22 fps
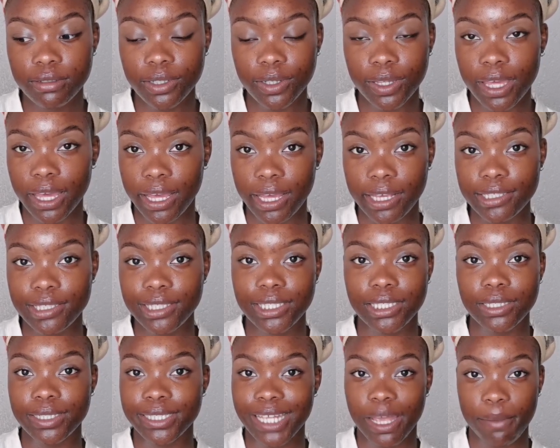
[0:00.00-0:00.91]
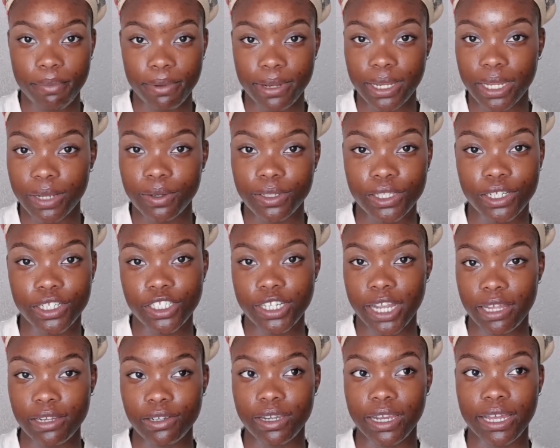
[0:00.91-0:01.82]
okay, so what's happening with your
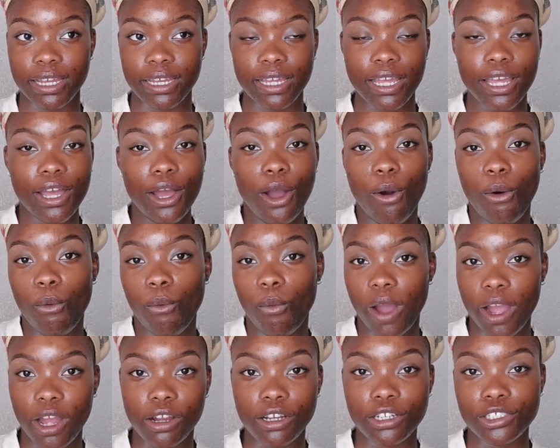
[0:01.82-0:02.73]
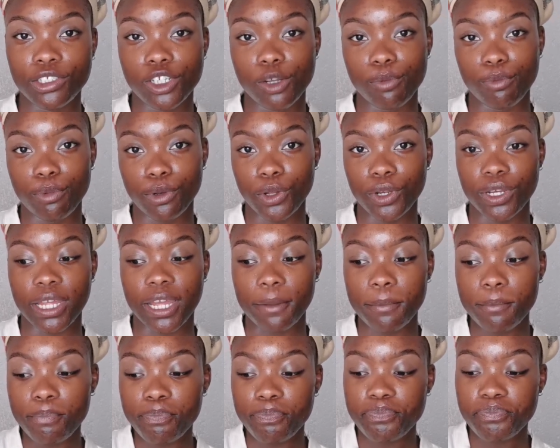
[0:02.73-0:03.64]
channel? Like, why aren't you
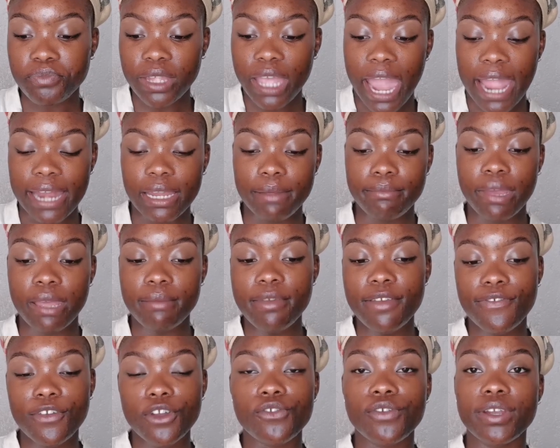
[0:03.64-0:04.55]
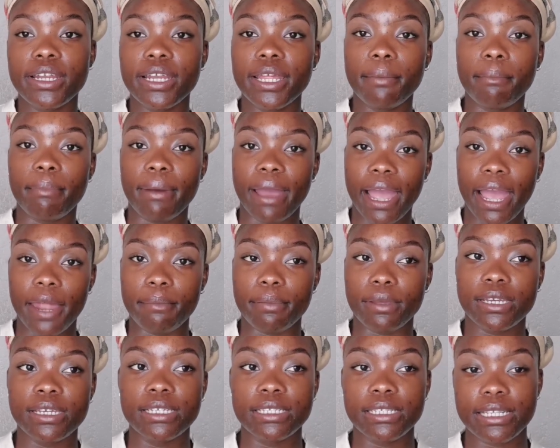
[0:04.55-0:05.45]
uploading? And it made me feel really bad
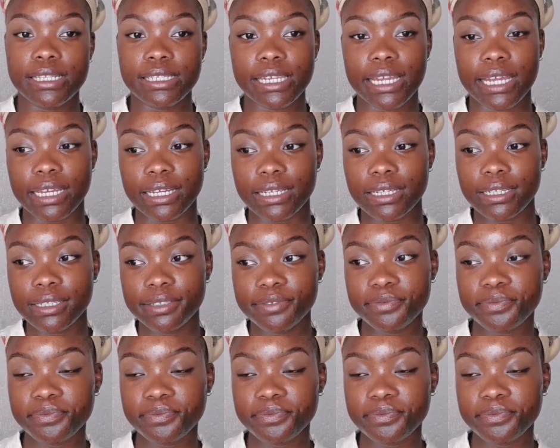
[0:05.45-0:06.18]
because it's like,